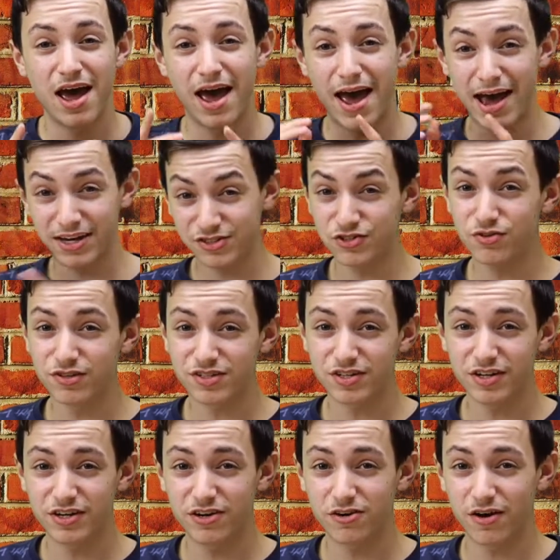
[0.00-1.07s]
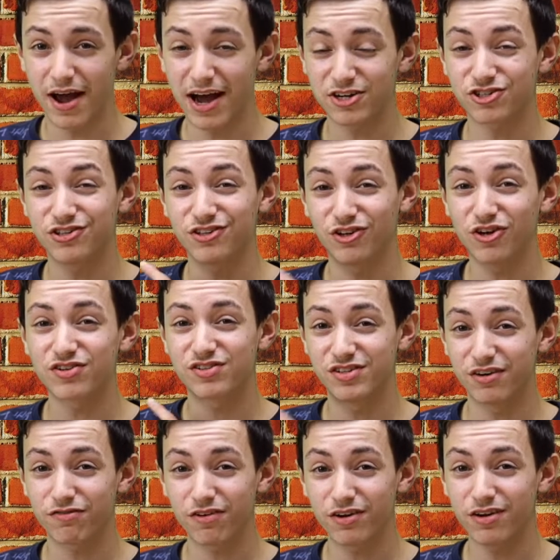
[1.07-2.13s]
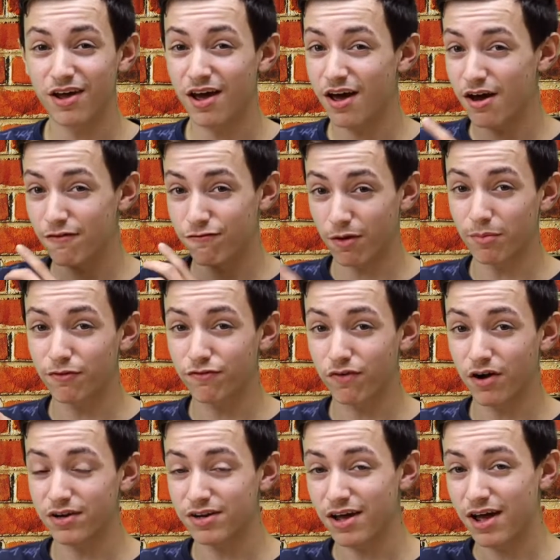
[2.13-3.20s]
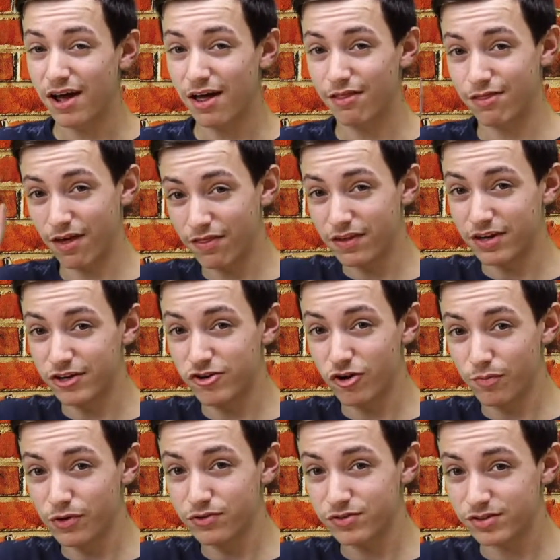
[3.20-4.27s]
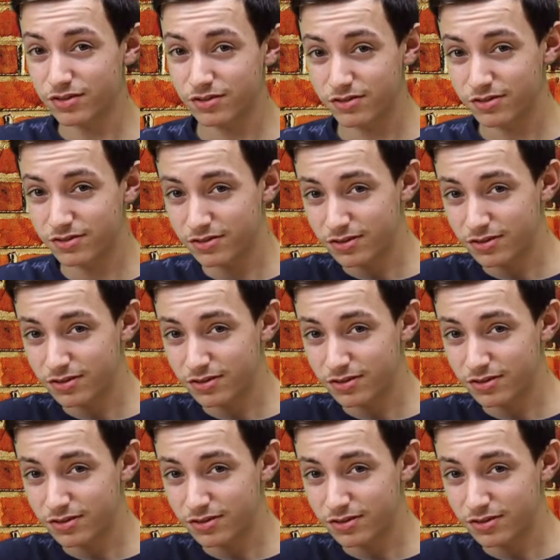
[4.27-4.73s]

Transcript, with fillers: as you can see here, actually looks different from the front than the EcoBoost.